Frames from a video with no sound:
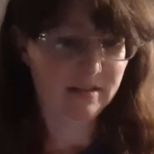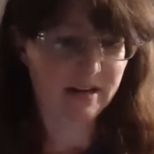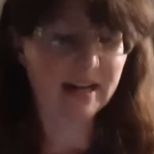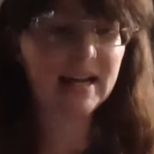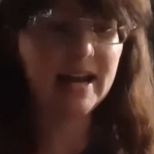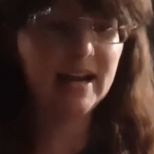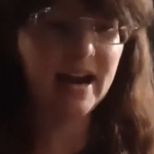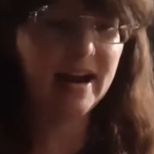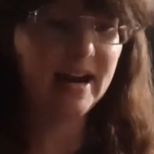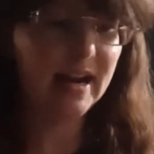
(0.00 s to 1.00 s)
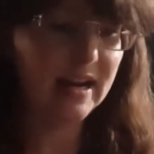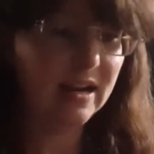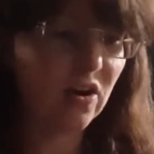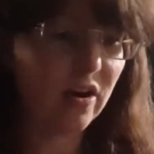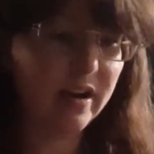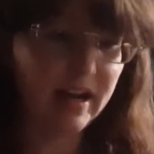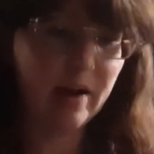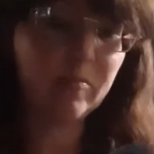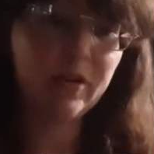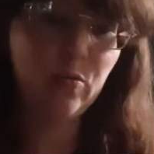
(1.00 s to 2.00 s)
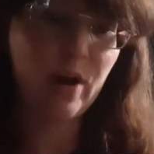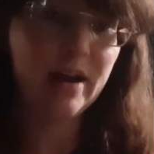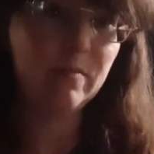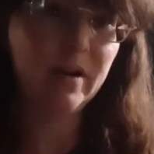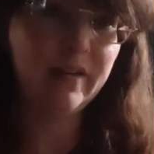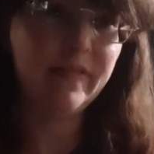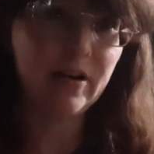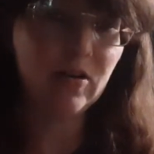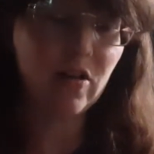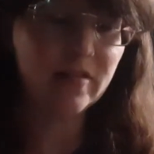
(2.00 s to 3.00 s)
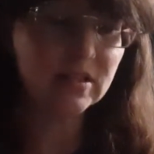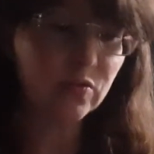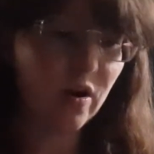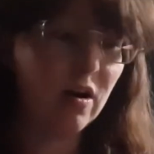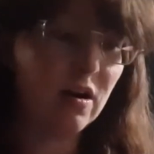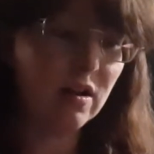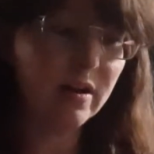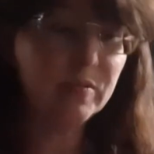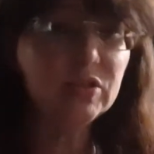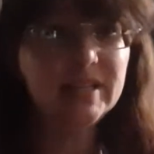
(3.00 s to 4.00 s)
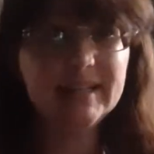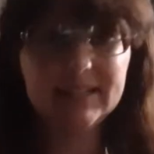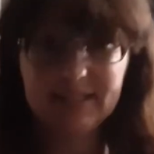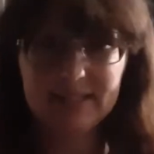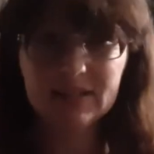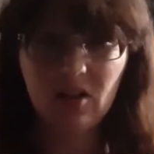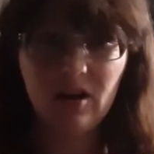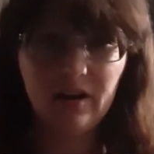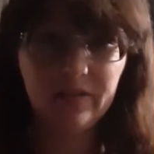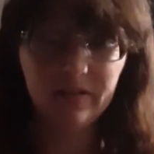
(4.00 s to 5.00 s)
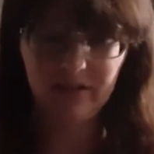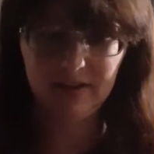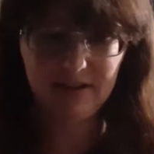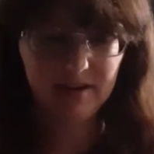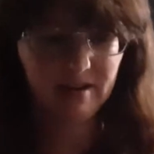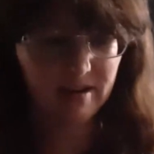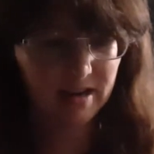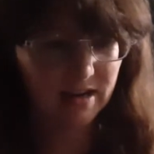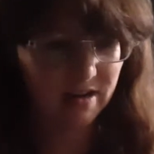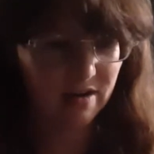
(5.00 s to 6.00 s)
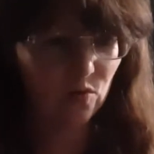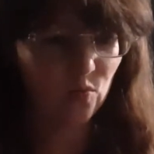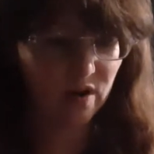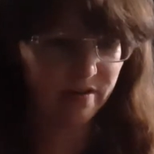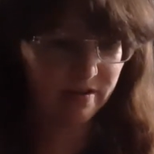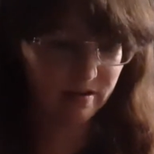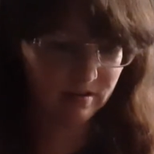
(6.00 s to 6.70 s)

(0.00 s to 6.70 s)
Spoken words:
Again, I pre-wet my Envirocloth, so all I'm using is this cloth and water.